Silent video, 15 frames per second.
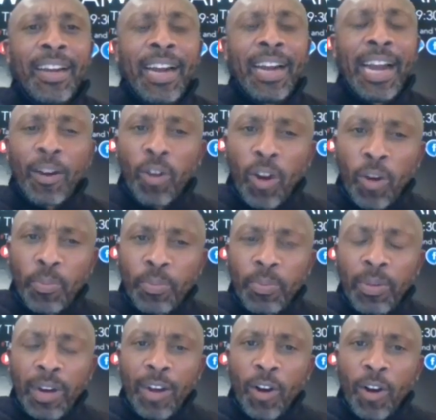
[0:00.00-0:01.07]
I
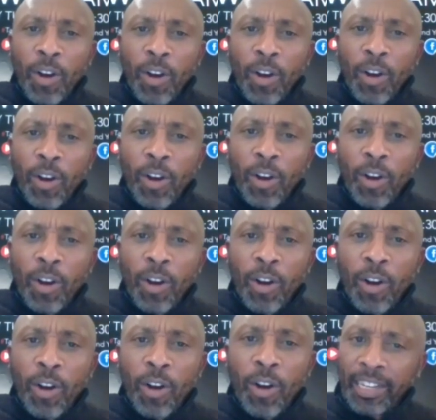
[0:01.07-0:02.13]
hope the
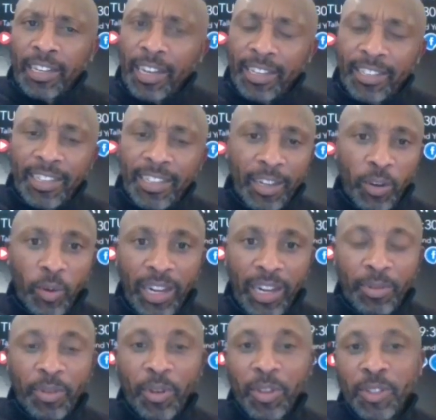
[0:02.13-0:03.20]
folks are hearing well,
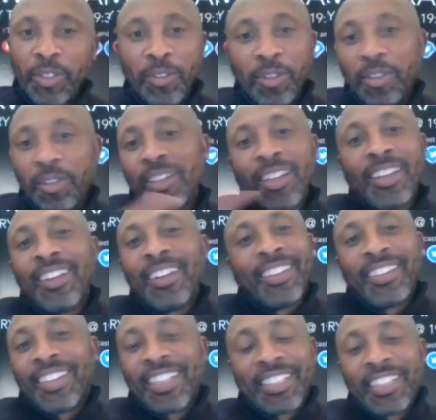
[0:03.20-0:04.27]
because
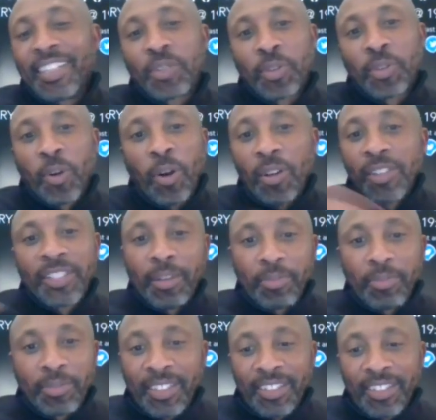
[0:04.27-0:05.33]
there's this
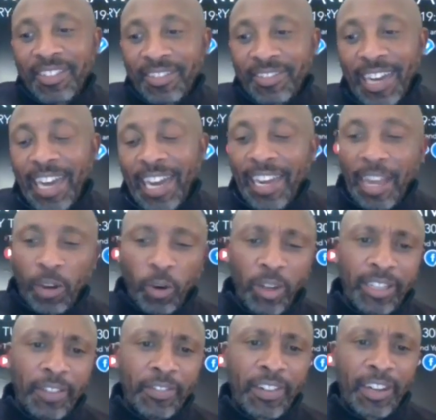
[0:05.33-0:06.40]
concept, and I call
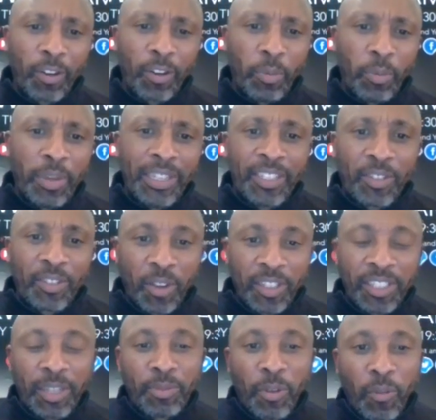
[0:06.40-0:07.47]
it a very romantic
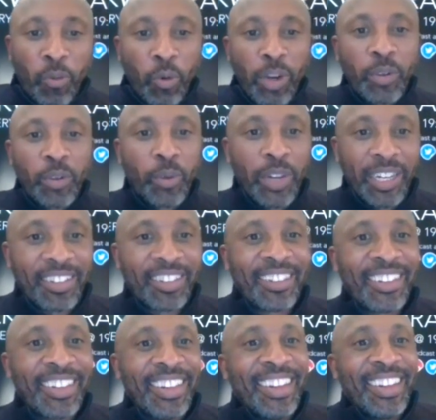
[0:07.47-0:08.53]
concept of win-win.
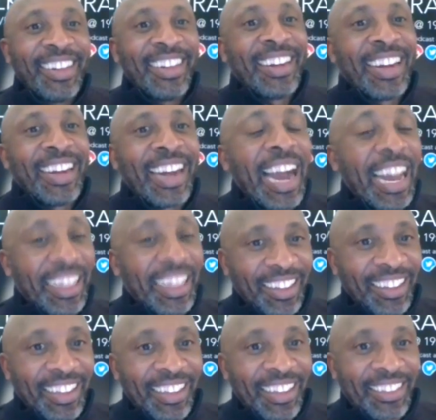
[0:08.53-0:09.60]
I
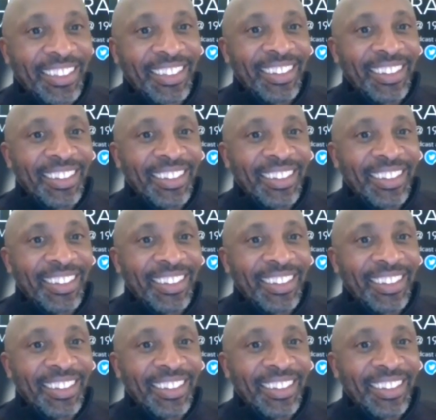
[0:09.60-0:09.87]
think that